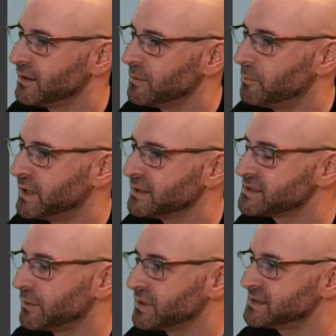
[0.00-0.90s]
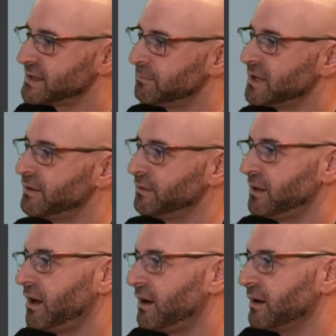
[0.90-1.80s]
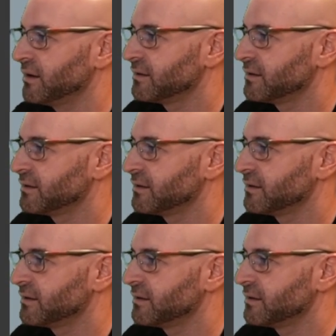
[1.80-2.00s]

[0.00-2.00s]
but someone sent me their log.